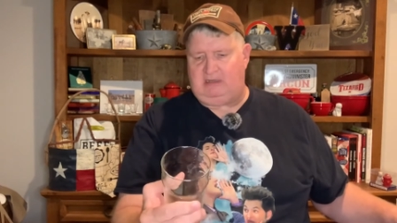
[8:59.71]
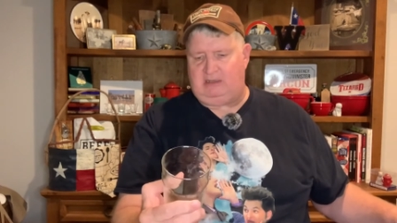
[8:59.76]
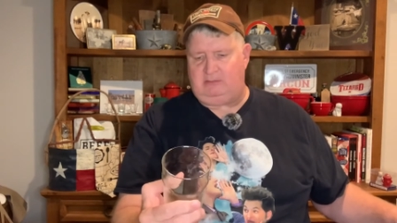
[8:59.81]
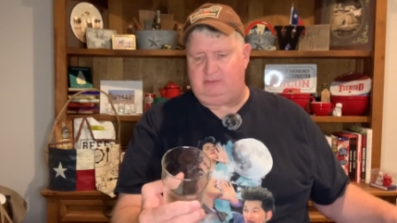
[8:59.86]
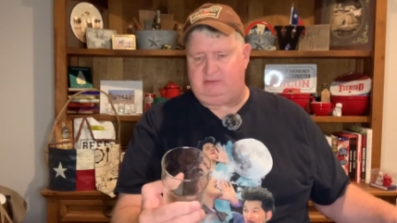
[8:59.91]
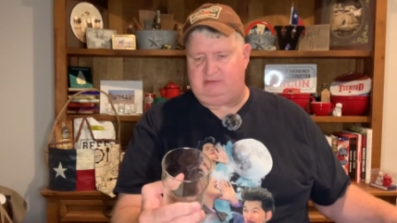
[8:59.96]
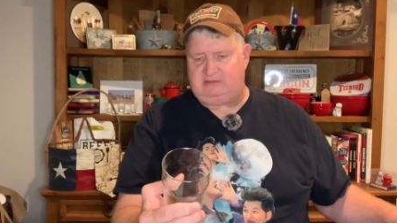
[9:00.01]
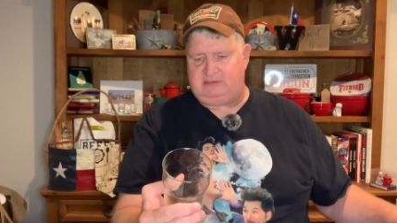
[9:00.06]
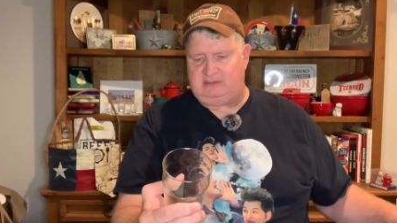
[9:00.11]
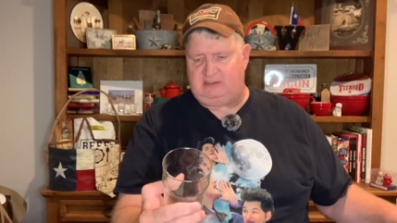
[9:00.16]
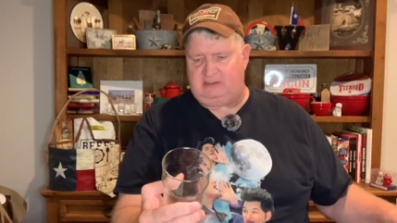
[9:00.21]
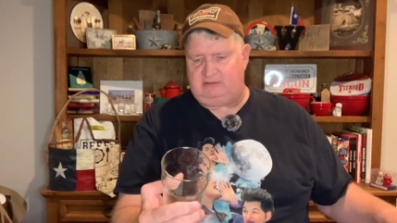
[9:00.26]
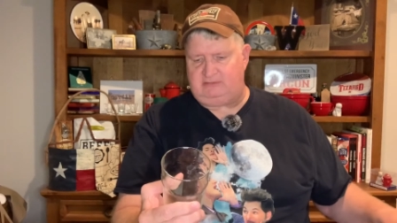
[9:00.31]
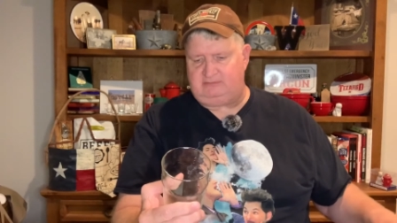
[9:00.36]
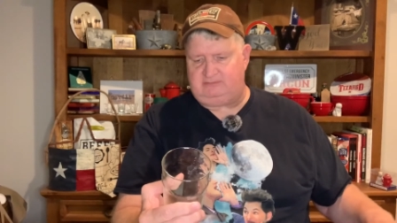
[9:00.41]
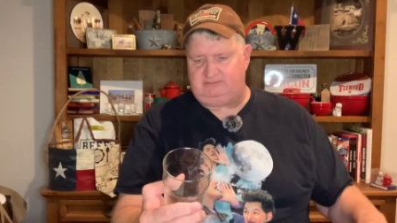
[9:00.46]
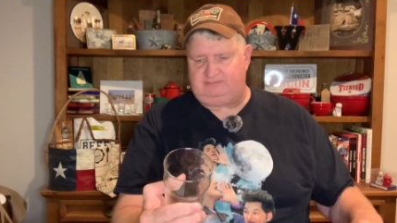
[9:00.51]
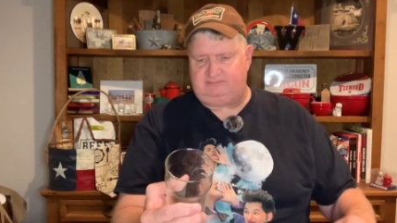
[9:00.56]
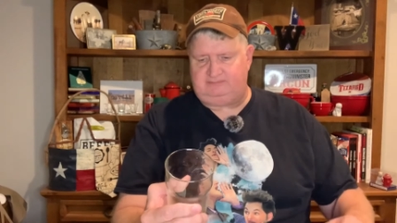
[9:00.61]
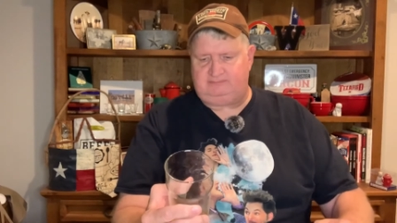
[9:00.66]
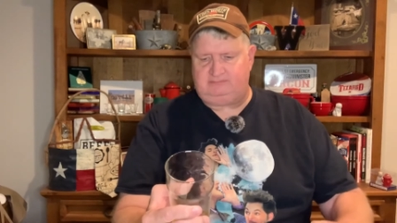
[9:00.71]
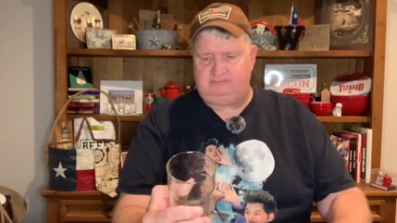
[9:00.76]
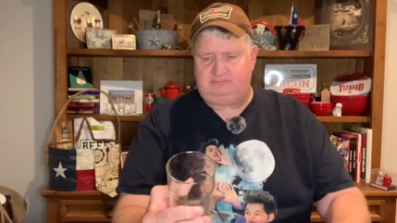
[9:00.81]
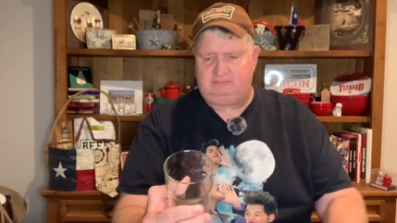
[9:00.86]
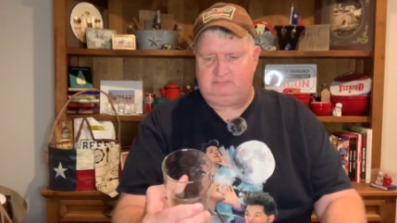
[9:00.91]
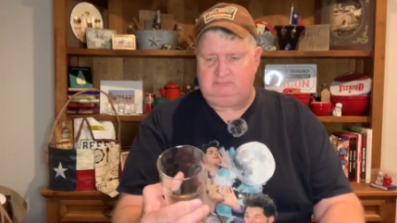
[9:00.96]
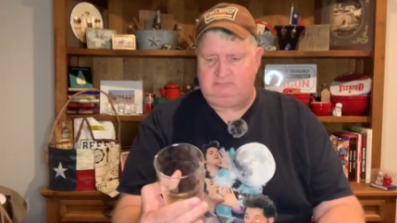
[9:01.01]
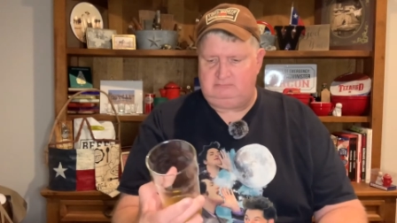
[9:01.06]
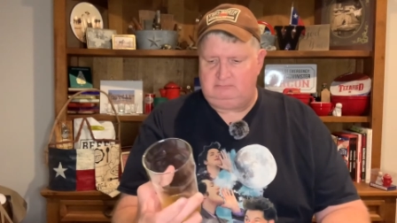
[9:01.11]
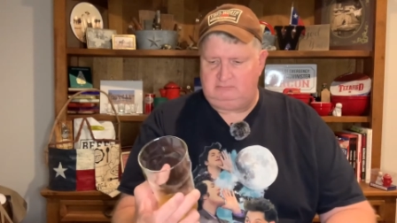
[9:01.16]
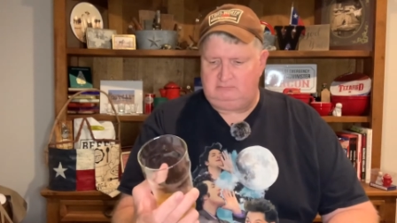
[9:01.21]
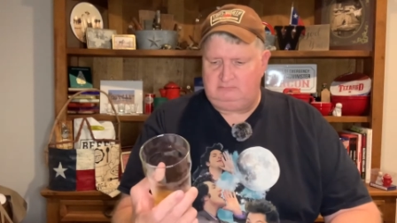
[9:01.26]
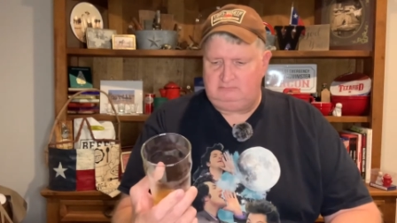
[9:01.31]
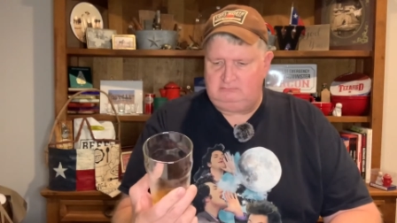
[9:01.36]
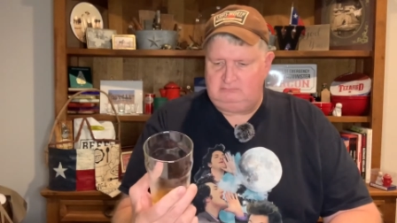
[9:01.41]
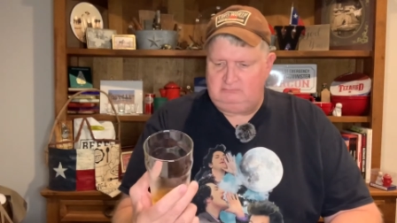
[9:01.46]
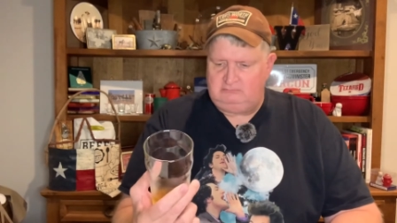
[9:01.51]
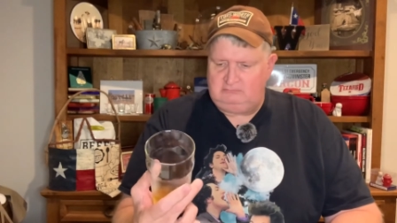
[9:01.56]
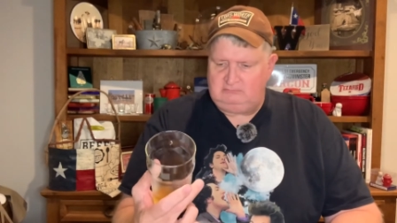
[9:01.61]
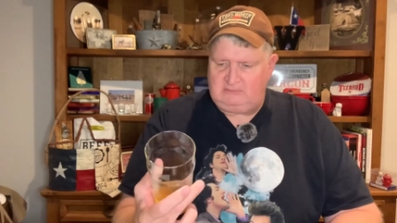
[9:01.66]
would
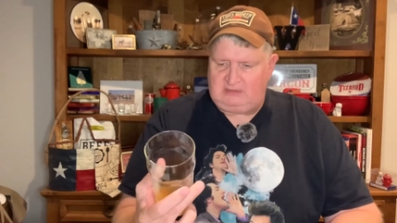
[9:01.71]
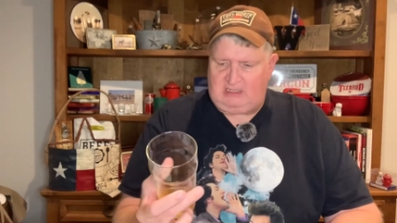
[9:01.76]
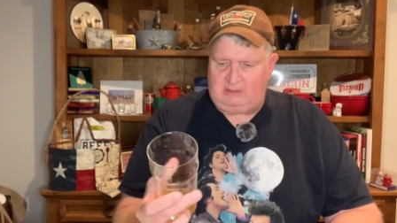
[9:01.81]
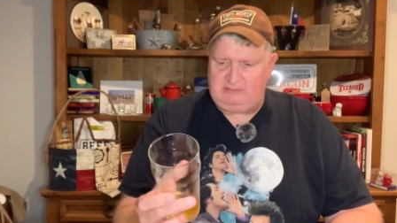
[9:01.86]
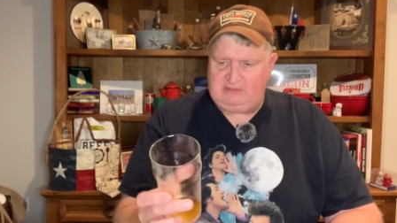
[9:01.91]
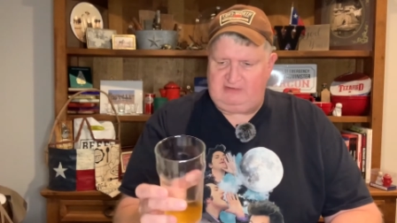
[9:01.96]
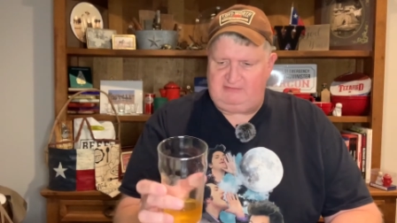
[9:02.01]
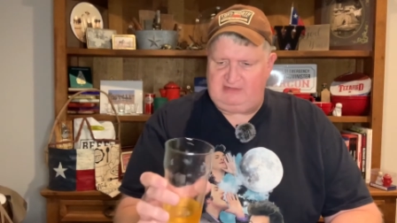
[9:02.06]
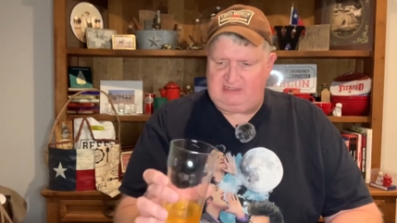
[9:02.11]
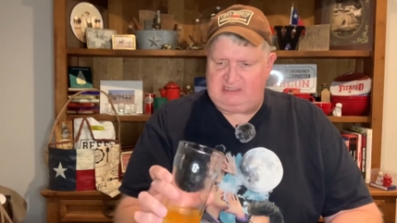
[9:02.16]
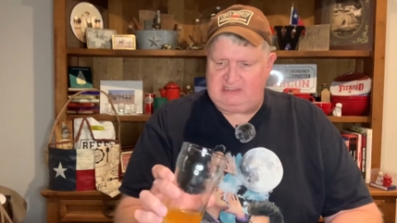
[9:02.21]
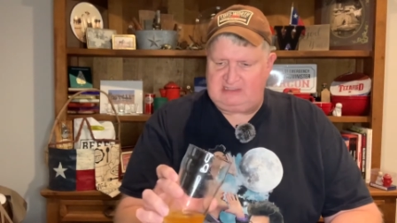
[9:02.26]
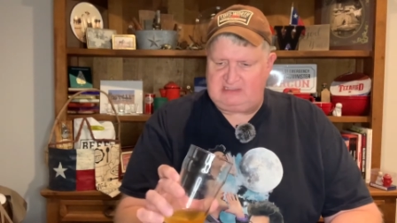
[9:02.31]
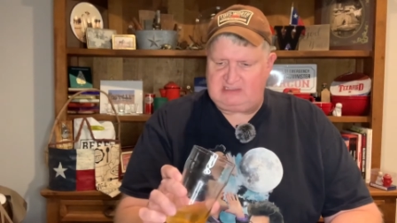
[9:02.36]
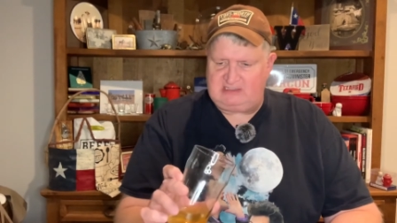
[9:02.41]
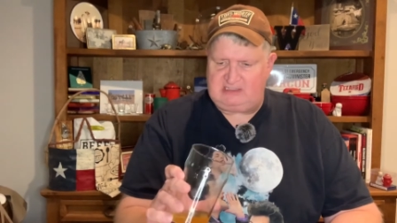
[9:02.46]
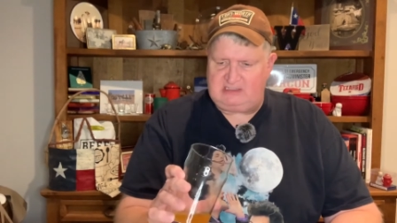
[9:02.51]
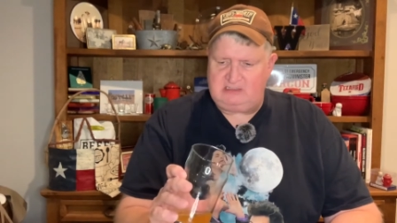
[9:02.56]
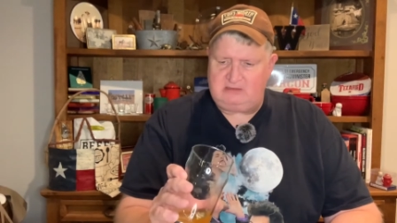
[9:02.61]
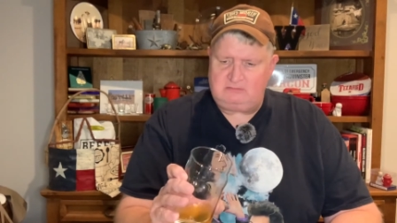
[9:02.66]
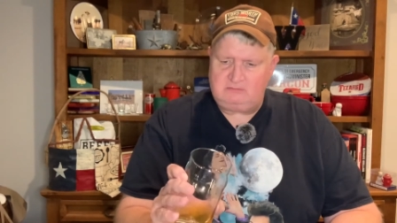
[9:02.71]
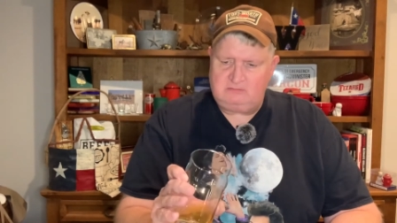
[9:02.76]
definitely get this again.